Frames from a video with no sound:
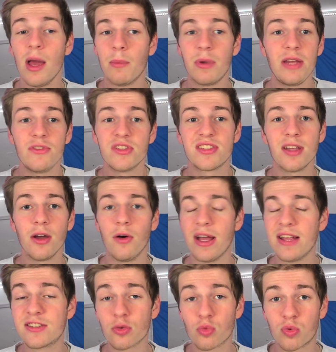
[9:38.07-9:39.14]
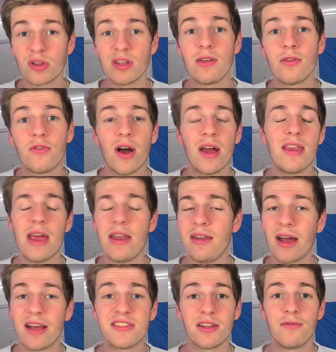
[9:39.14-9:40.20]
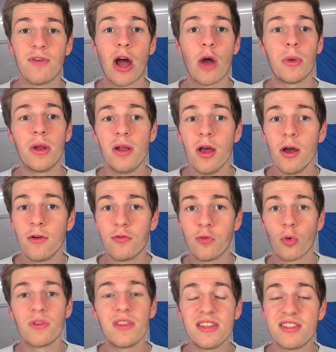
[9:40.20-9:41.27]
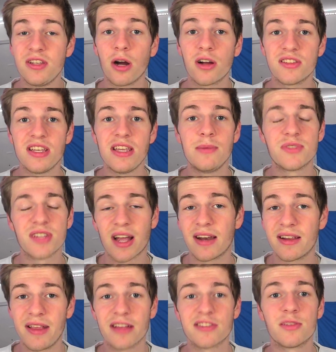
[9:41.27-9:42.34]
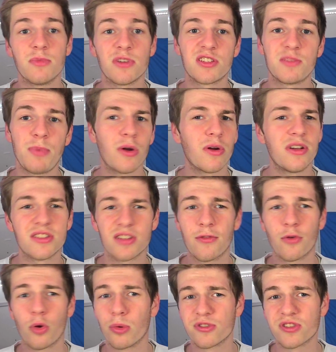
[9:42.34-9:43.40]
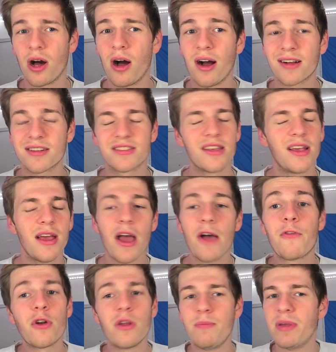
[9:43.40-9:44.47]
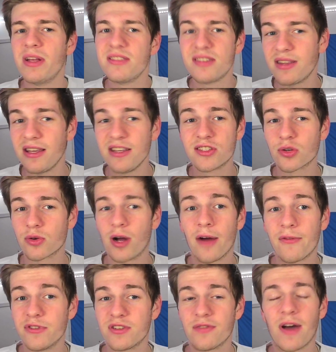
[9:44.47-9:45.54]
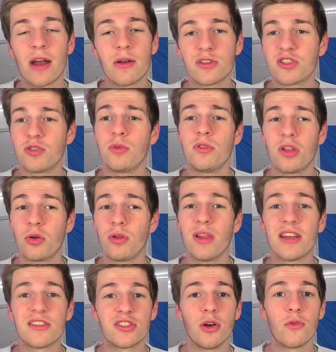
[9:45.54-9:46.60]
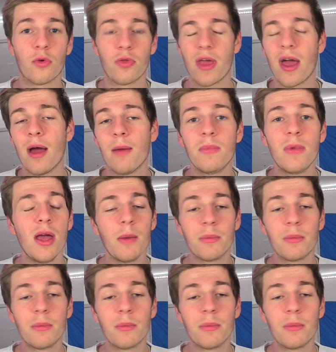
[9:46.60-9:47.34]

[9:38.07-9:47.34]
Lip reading: But even still, it's a really fun and nice environment for these young teams to kind of get some experience. Of course, the Hawks have already been to the Eastern Conference Finals, so a little less so for them.